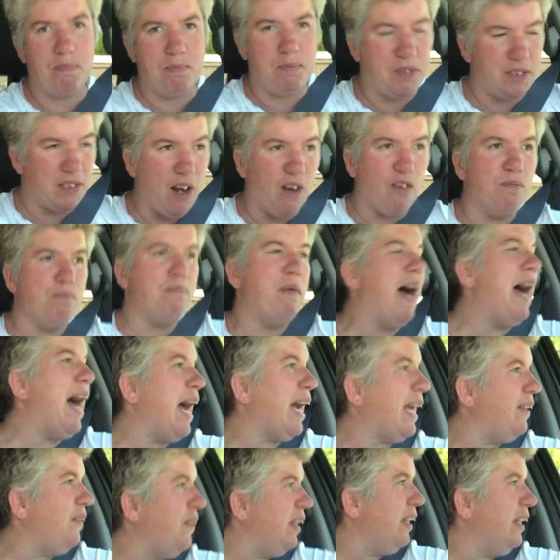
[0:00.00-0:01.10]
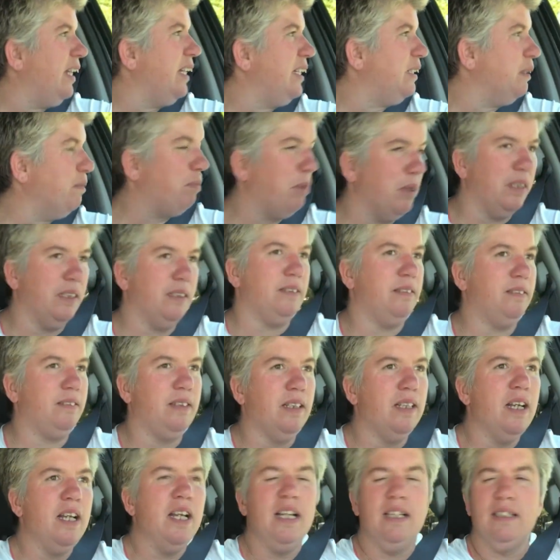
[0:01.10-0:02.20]
stuff back, and they like to put
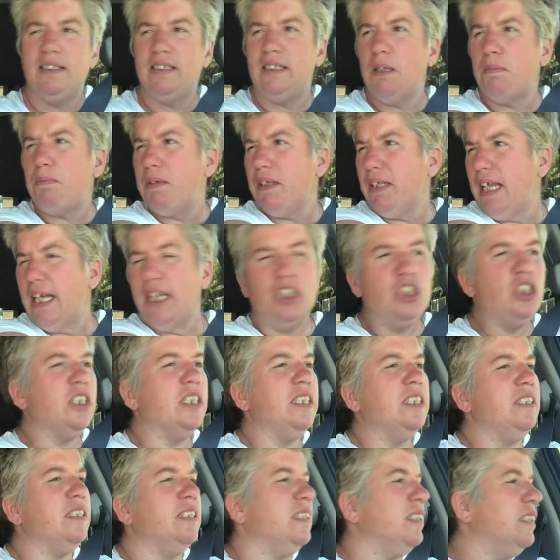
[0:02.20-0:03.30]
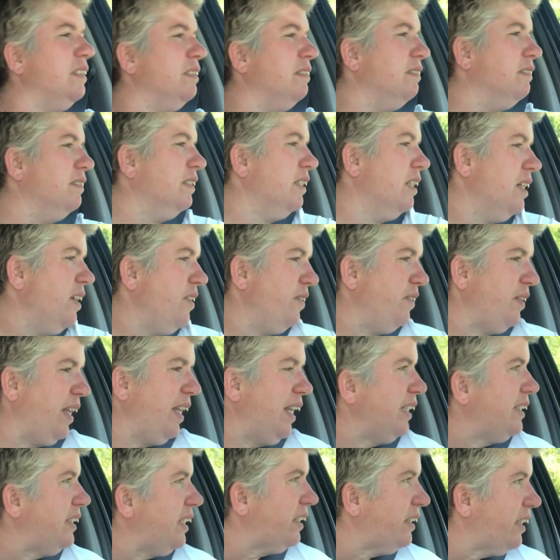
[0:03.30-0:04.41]
stipulations, and they
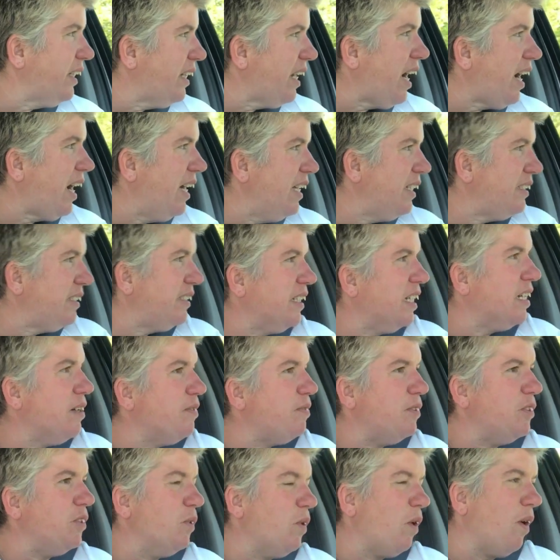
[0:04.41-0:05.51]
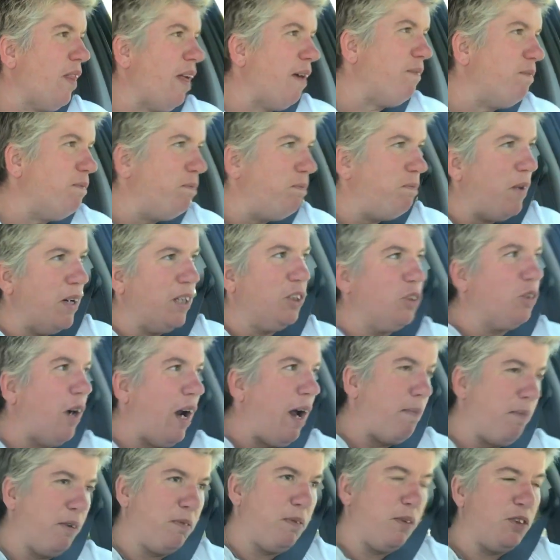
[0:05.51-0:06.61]
like to deny stuff and do all that fun
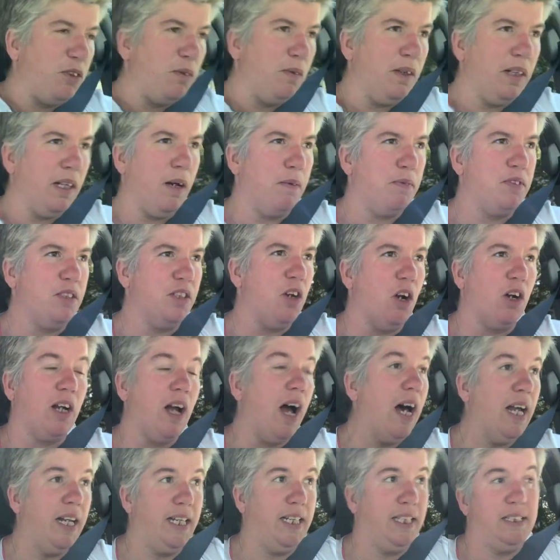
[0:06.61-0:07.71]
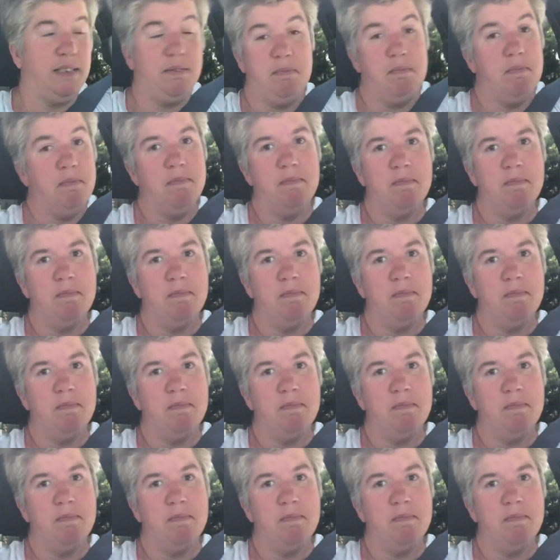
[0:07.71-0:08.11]
crap, especially when it comes to narcotics,